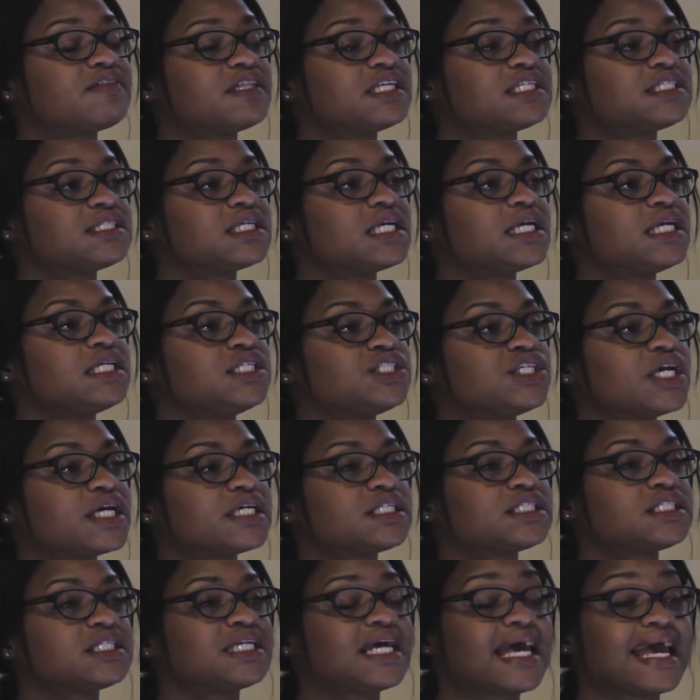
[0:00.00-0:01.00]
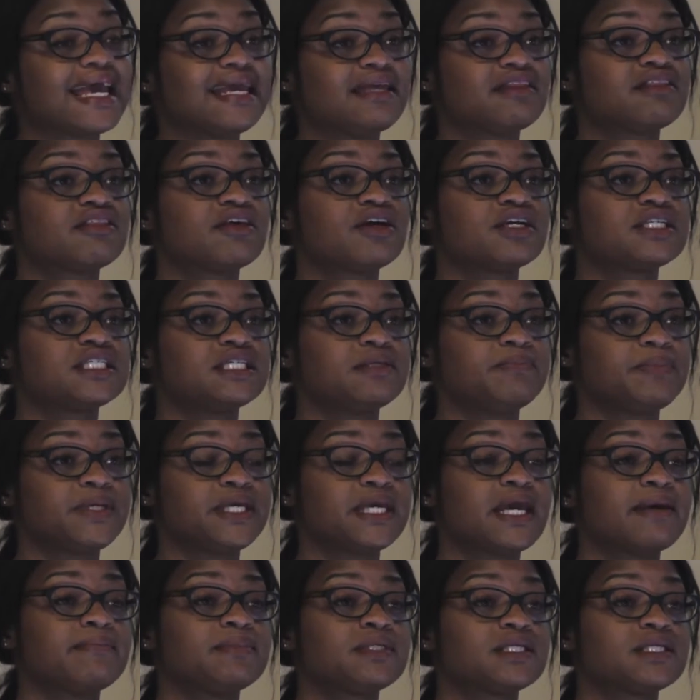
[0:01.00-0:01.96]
this injection at 8:30 p.m.